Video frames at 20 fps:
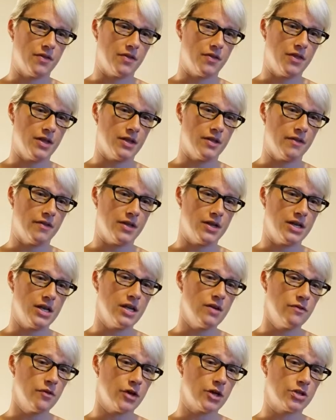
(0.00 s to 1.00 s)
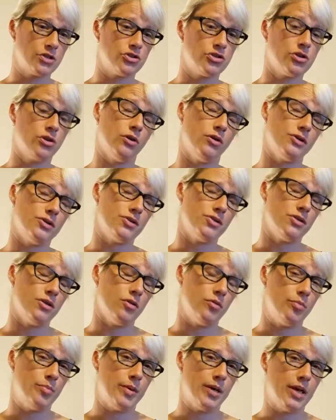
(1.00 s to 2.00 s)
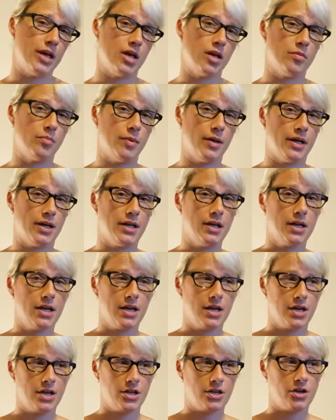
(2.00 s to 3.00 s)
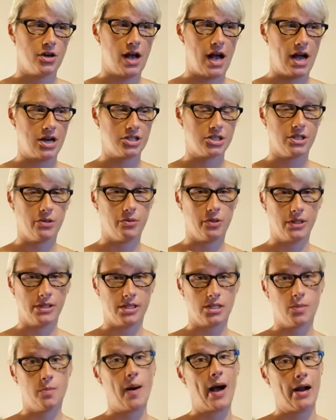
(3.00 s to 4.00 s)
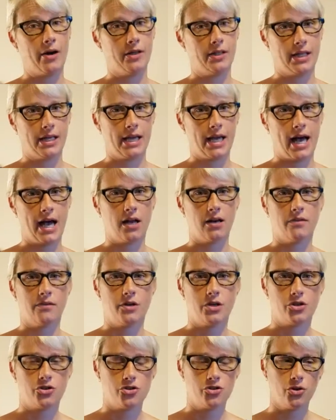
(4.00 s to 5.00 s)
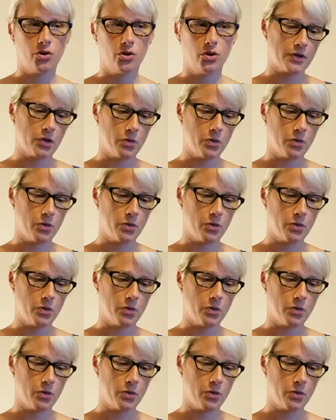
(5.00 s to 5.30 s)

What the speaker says: the need for control is so big, but you're actually really spiraling out of control.